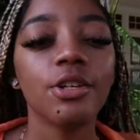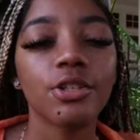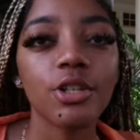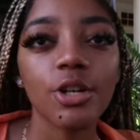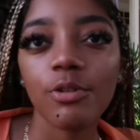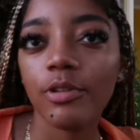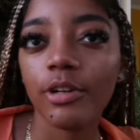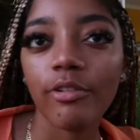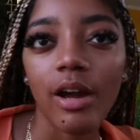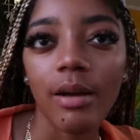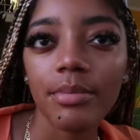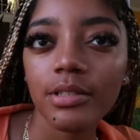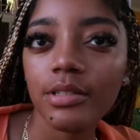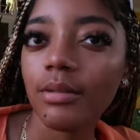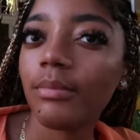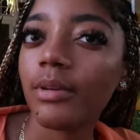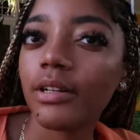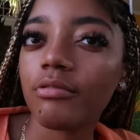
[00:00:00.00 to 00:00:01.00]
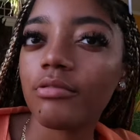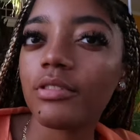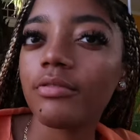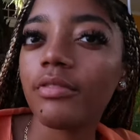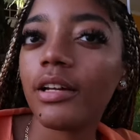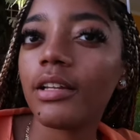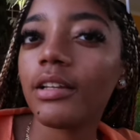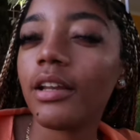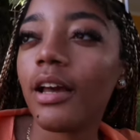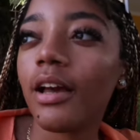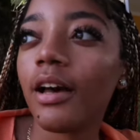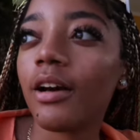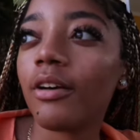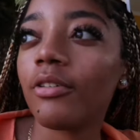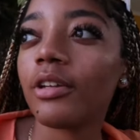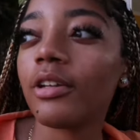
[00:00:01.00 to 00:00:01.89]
So we're grabbing some breakfast right now,